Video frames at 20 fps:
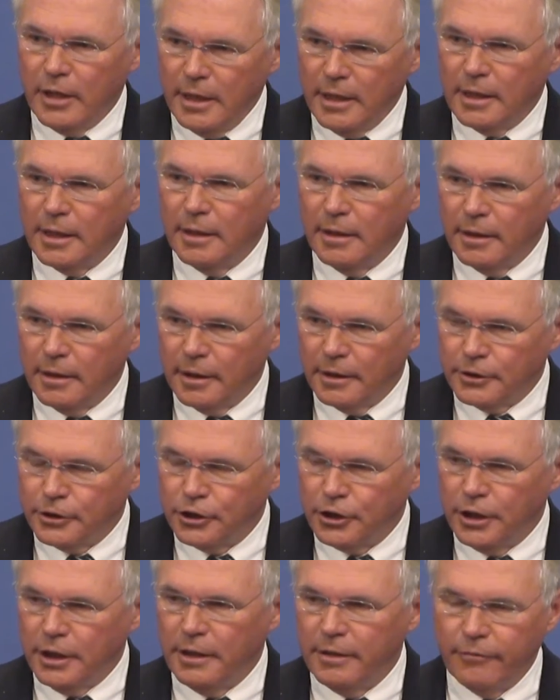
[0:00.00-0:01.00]
he can
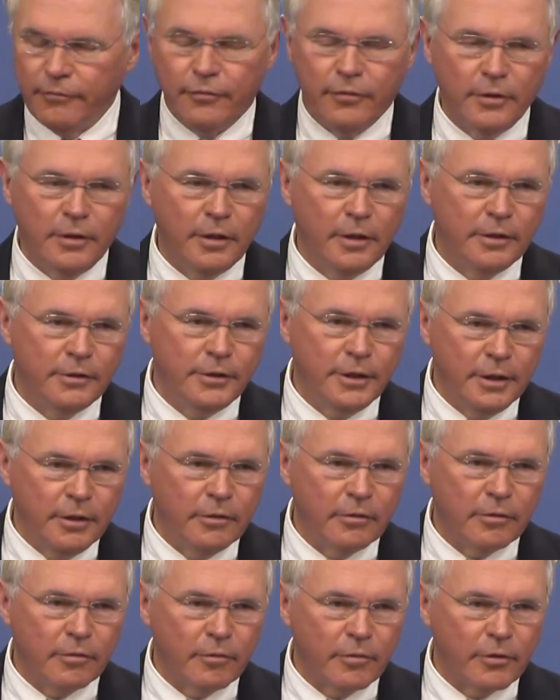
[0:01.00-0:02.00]
achieve
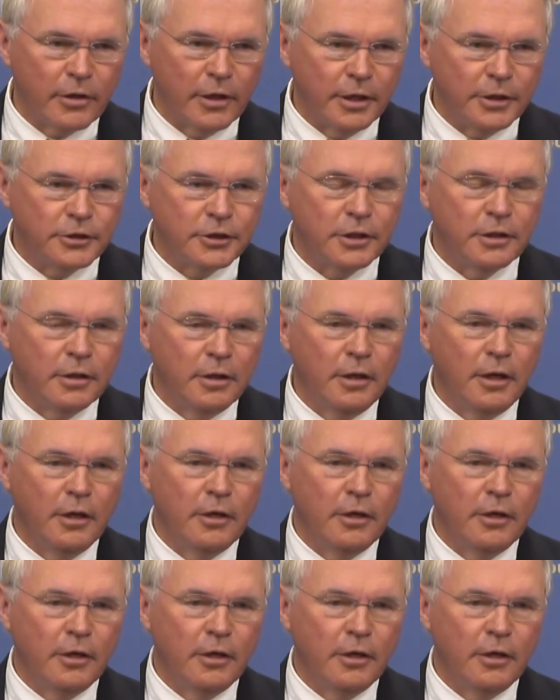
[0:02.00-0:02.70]
denuclearization